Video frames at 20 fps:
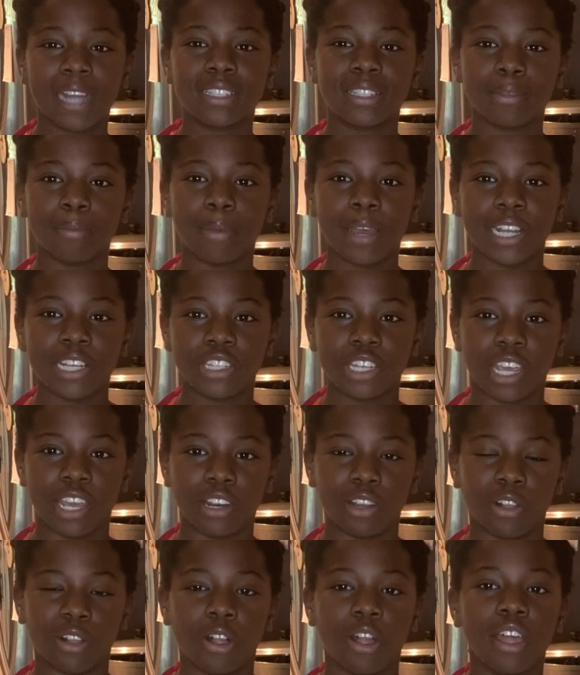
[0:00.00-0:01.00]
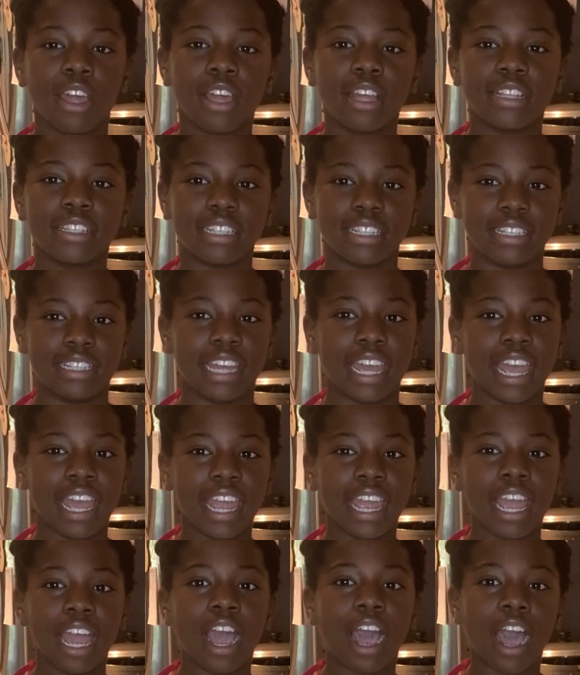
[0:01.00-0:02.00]
to my channel.
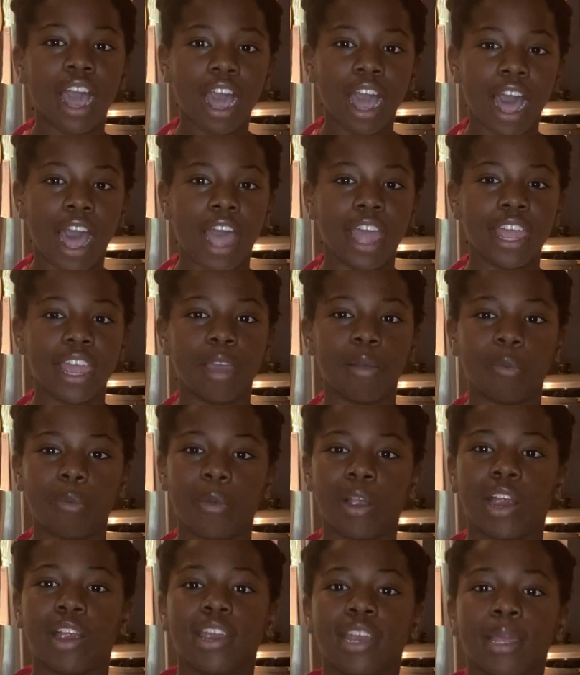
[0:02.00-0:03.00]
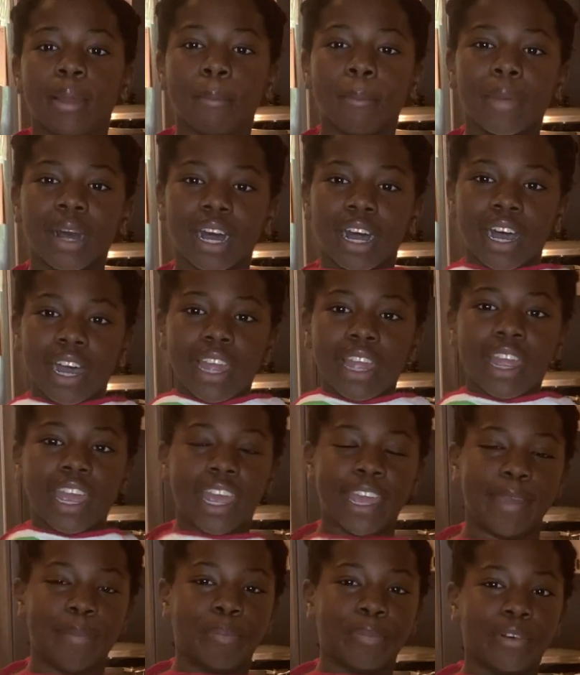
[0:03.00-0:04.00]
Today I am wearing my
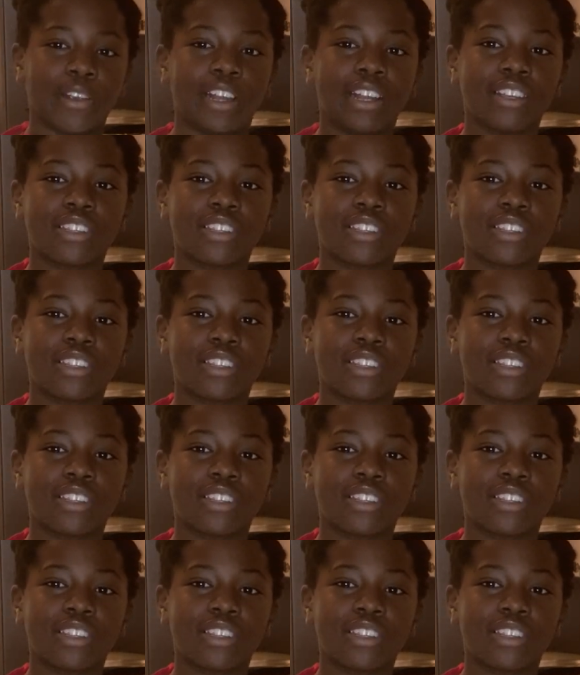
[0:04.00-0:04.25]
apron,